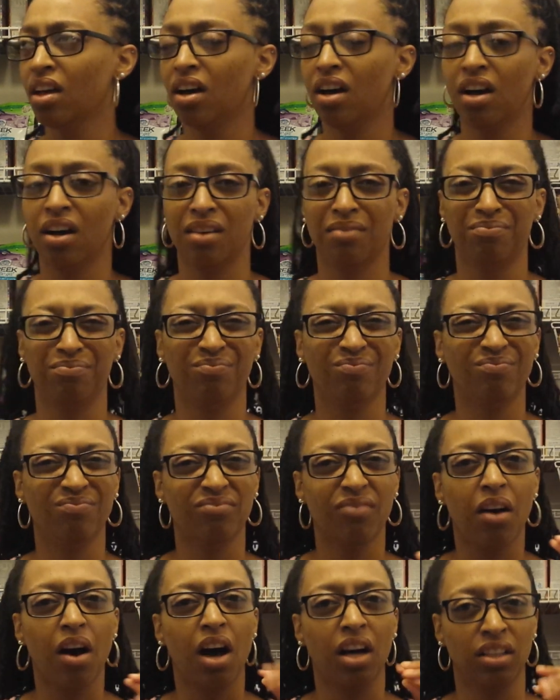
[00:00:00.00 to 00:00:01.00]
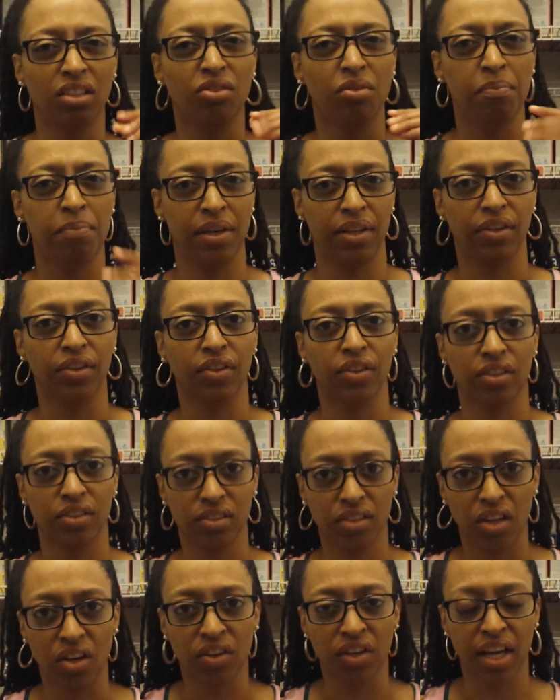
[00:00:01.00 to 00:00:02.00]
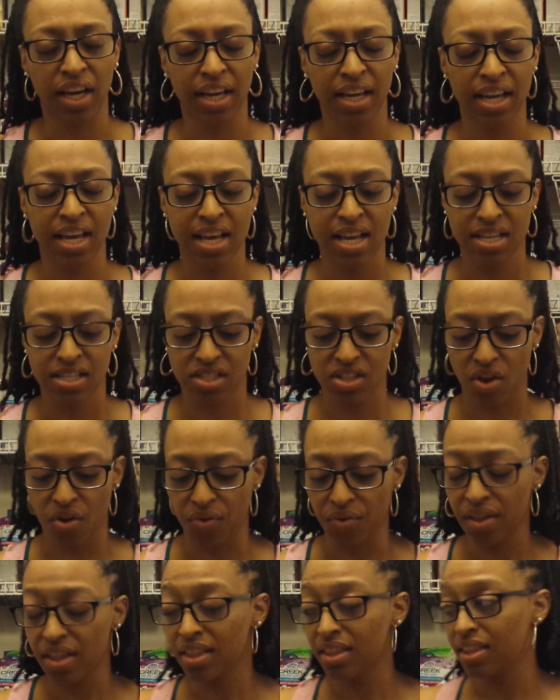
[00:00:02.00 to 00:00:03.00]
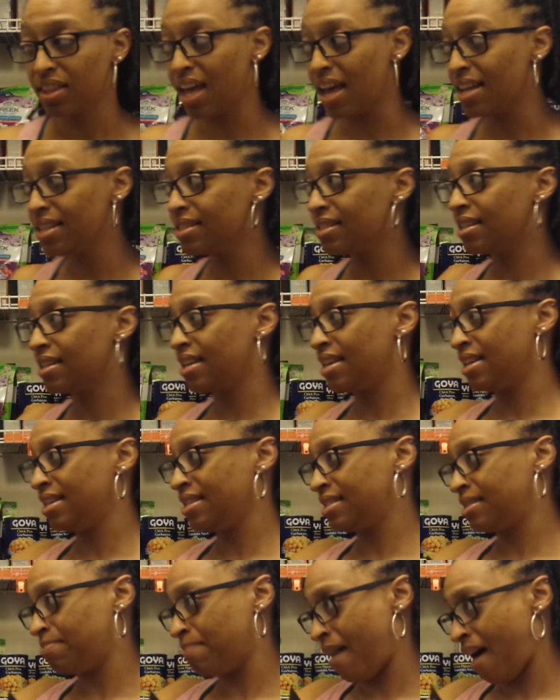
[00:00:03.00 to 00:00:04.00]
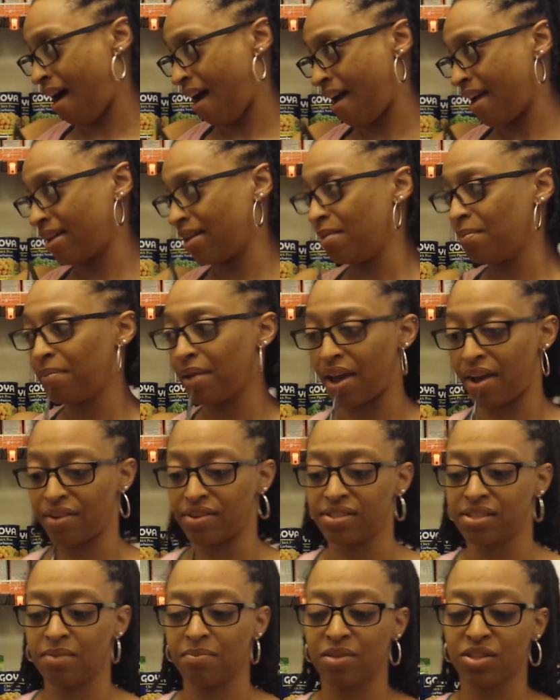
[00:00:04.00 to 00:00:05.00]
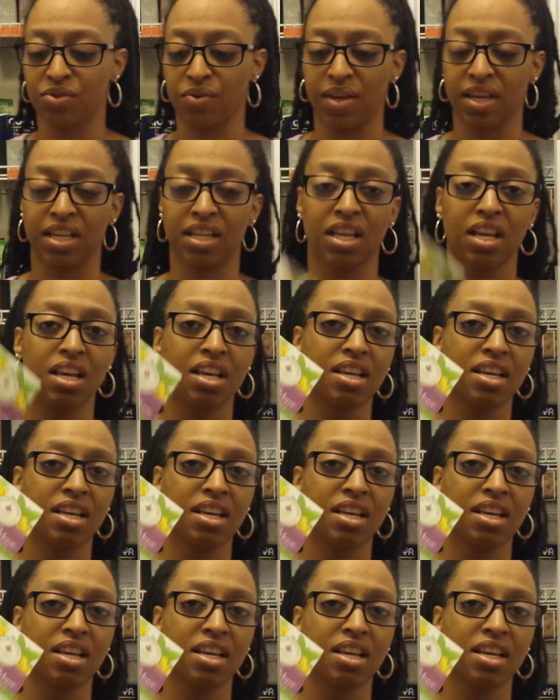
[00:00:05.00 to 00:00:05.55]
A little bitter. Okay, so that is my comparison between